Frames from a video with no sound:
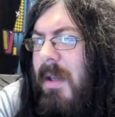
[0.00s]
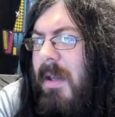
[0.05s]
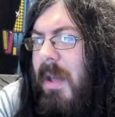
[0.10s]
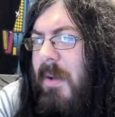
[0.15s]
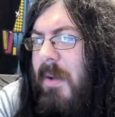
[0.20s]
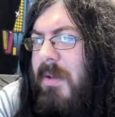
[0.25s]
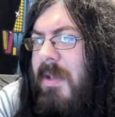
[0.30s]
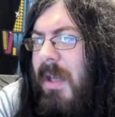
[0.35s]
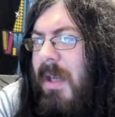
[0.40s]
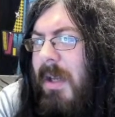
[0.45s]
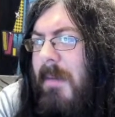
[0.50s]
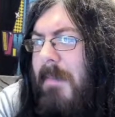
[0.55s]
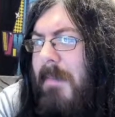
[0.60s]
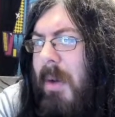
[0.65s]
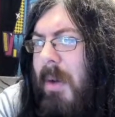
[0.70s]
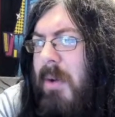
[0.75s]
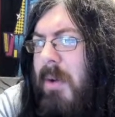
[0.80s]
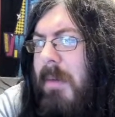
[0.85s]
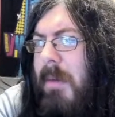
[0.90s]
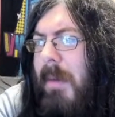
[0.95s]
selling
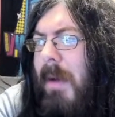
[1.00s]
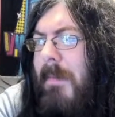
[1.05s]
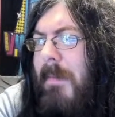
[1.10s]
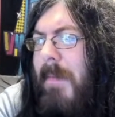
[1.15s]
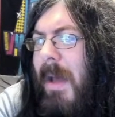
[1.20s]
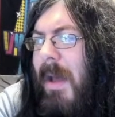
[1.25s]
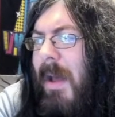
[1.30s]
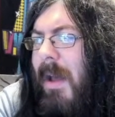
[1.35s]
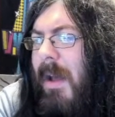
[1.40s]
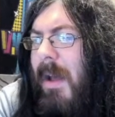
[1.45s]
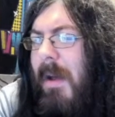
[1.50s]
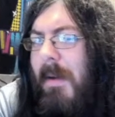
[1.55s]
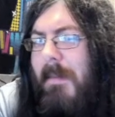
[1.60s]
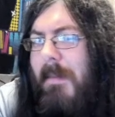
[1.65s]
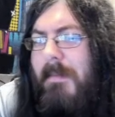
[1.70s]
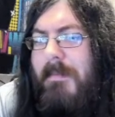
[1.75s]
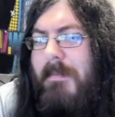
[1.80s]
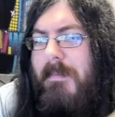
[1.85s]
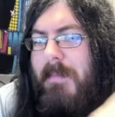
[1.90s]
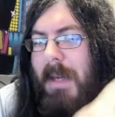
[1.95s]
Pokemon
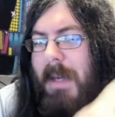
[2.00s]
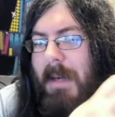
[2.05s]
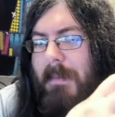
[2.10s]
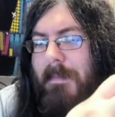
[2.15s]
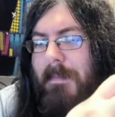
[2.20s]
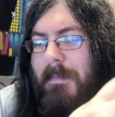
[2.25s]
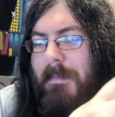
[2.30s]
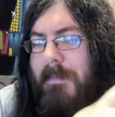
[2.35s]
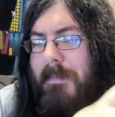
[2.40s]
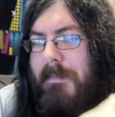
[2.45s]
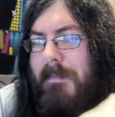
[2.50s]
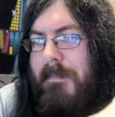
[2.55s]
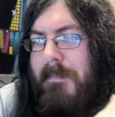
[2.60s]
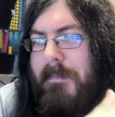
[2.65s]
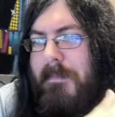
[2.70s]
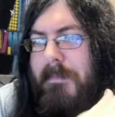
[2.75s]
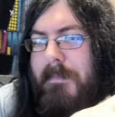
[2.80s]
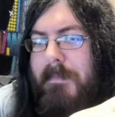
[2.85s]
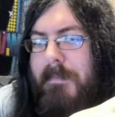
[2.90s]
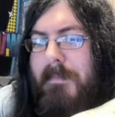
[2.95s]
like
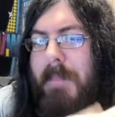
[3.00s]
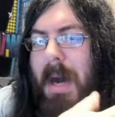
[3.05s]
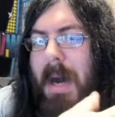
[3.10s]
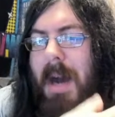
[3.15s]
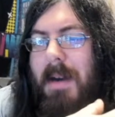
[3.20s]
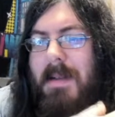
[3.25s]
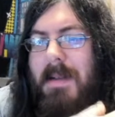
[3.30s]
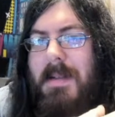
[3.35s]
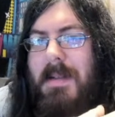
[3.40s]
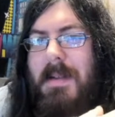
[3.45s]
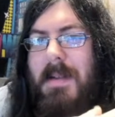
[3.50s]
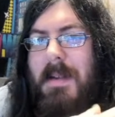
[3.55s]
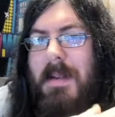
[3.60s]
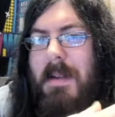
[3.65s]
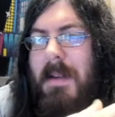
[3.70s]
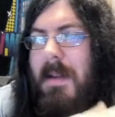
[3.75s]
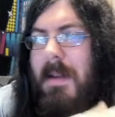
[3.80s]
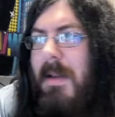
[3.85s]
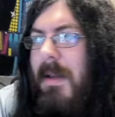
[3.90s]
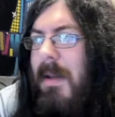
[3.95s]
box,
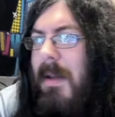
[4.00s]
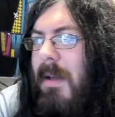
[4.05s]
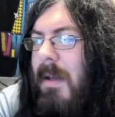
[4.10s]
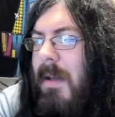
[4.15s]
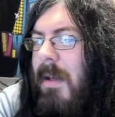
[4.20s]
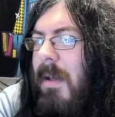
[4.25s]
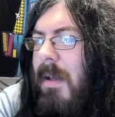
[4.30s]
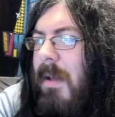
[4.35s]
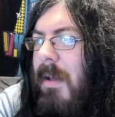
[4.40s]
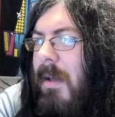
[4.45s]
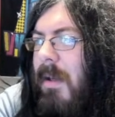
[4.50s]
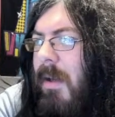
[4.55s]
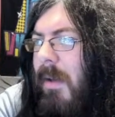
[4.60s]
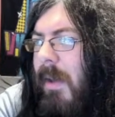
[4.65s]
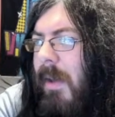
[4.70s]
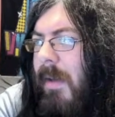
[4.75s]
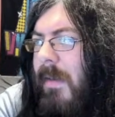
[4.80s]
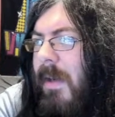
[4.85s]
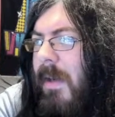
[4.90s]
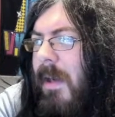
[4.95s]

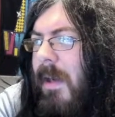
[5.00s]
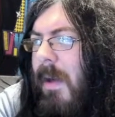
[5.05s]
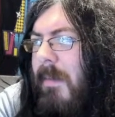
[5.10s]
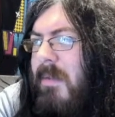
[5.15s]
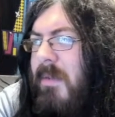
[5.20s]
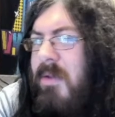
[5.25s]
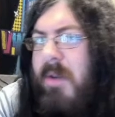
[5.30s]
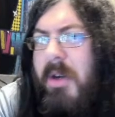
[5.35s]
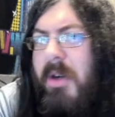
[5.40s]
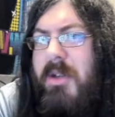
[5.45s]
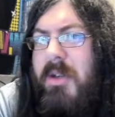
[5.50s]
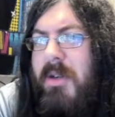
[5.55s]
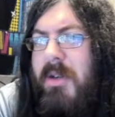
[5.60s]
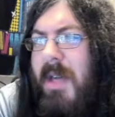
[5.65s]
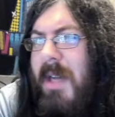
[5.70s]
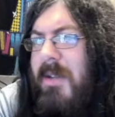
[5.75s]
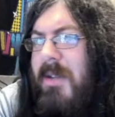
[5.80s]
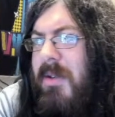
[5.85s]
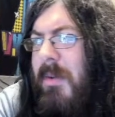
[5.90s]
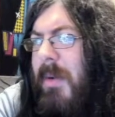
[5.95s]
like the structure
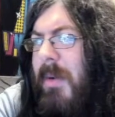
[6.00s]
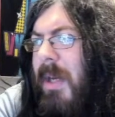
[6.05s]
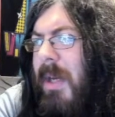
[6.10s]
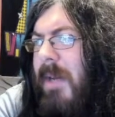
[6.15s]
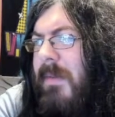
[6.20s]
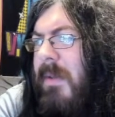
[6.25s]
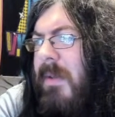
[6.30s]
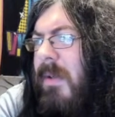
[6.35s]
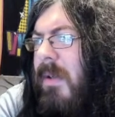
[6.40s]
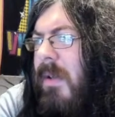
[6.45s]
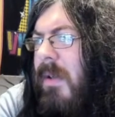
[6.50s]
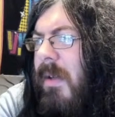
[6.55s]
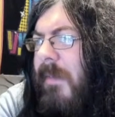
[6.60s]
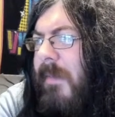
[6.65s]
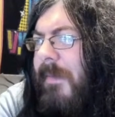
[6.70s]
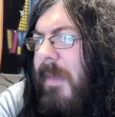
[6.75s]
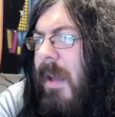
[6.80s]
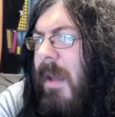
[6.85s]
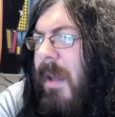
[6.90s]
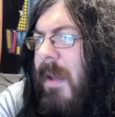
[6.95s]
decks or whatever.
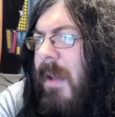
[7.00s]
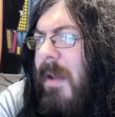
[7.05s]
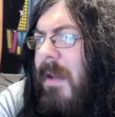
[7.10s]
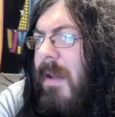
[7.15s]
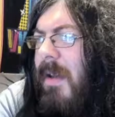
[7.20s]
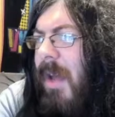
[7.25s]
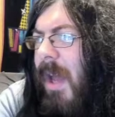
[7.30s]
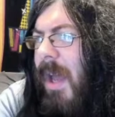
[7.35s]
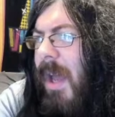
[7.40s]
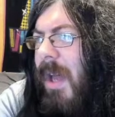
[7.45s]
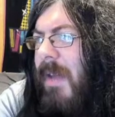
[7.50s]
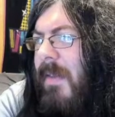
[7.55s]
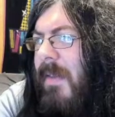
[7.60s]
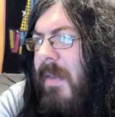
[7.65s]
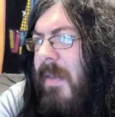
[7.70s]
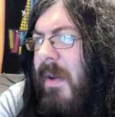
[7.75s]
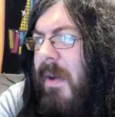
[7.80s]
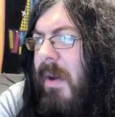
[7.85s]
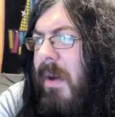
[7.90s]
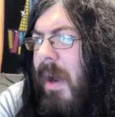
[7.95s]
And
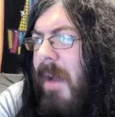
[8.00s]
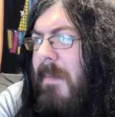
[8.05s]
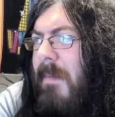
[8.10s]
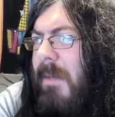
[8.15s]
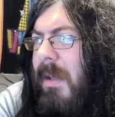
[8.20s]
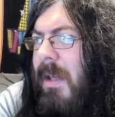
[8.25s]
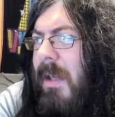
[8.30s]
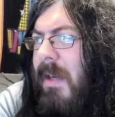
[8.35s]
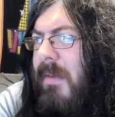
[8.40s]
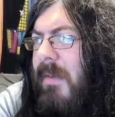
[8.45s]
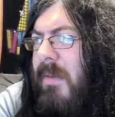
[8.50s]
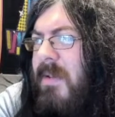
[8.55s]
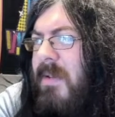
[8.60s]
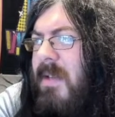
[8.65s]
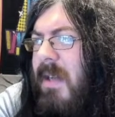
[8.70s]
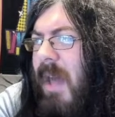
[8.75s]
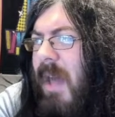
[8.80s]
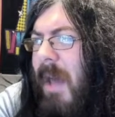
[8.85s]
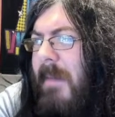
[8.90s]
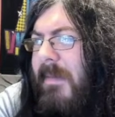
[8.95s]
there, I believe, was
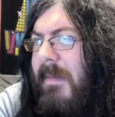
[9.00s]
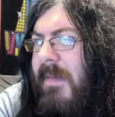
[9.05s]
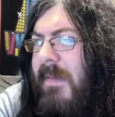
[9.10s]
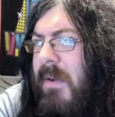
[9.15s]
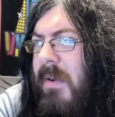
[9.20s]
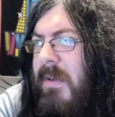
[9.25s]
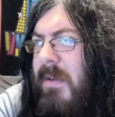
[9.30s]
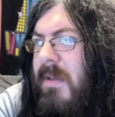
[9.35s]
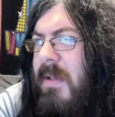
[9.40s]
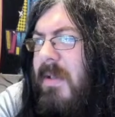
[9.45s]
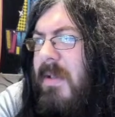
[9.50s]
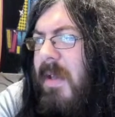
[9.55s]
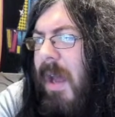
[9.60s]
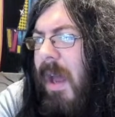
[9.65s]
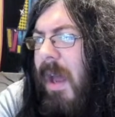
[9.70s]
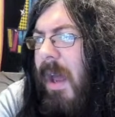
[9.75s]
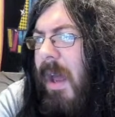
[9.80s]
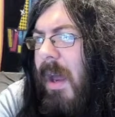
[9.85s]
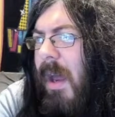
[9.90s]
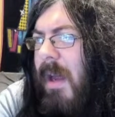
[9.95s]
an Ampharos
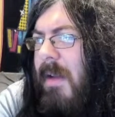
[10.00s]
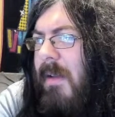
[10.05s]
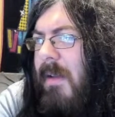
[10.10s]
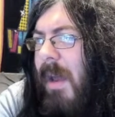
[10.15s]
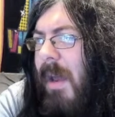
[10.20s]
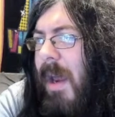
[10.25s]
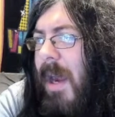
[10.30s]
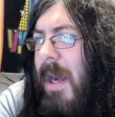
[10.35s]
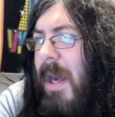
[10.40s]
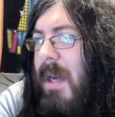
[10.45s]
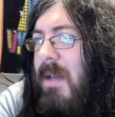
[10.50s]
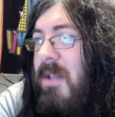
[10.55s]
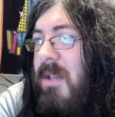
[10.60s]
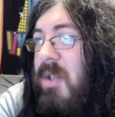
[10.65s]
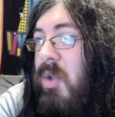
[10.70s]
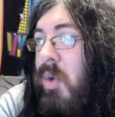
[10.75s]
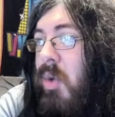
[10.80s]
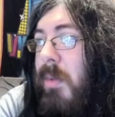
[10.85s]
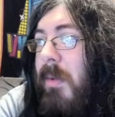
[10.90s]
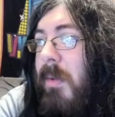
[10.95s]
and a
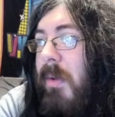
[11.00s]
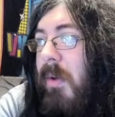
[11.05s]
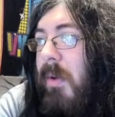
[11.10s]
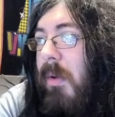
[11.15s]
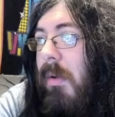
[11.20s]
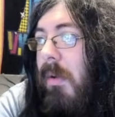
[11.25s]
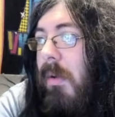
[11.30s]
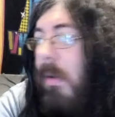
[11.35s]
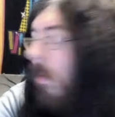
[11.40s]
Azumarill,